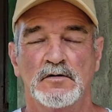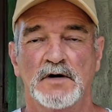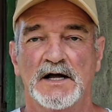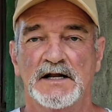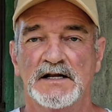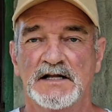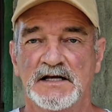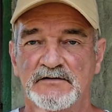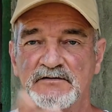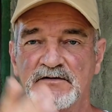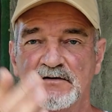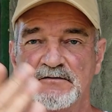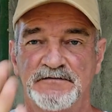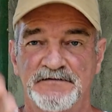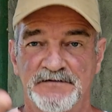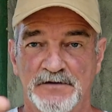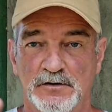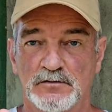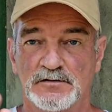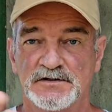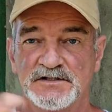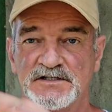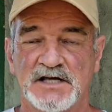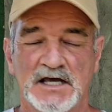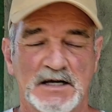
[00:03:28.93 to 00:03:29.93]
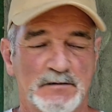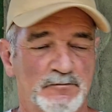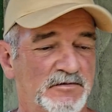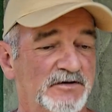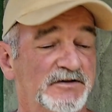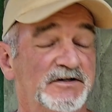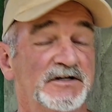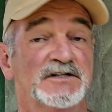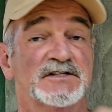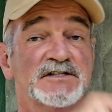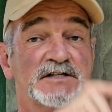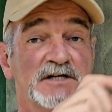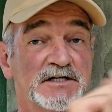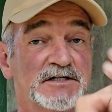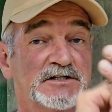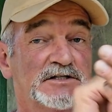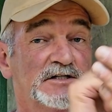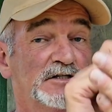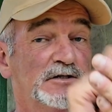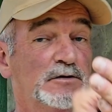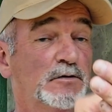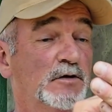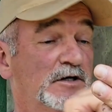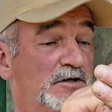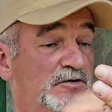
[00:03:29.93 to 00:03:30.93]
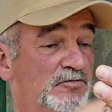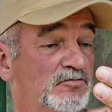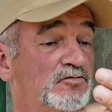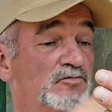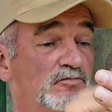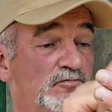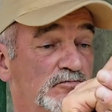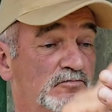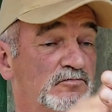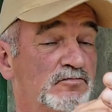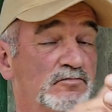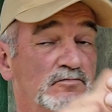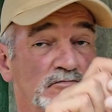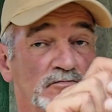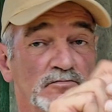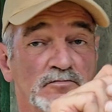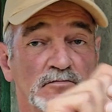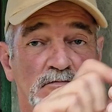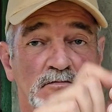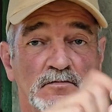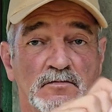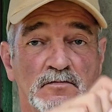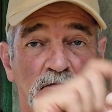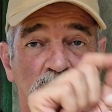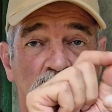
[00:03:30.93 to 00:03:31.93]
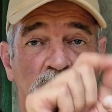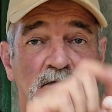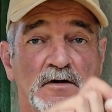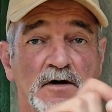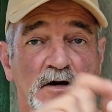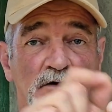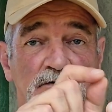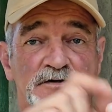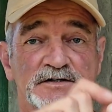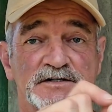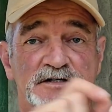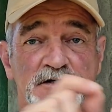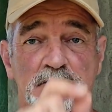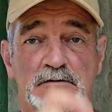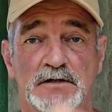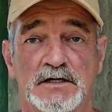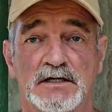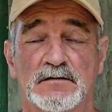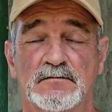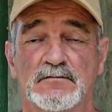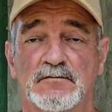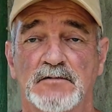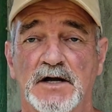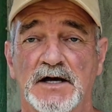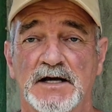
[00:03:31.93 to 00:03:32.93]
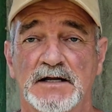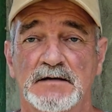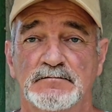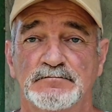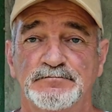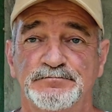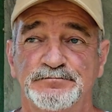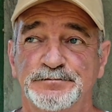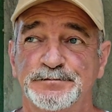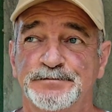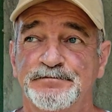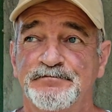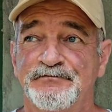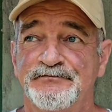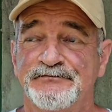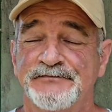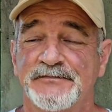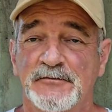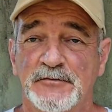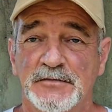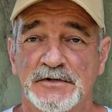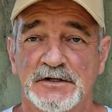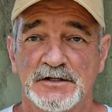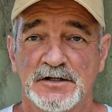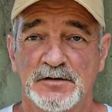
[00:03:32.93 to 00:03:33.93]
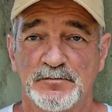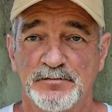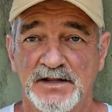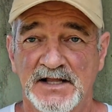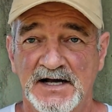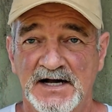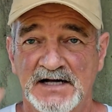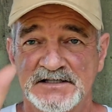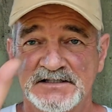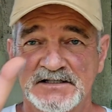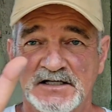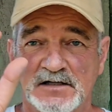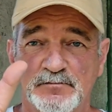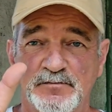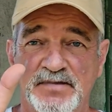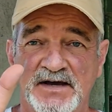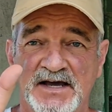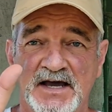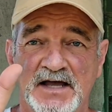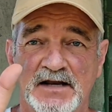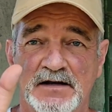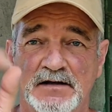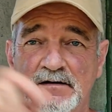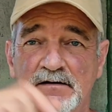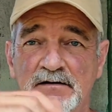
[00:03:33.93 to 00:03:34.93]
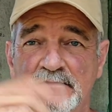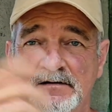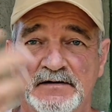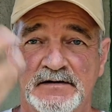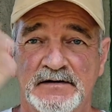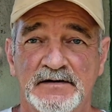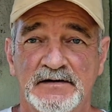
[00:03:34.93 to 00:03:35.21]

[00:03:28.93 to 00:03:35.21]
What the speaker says: And even phones came with these things, and you would, on the screen, right? The little plastic pen.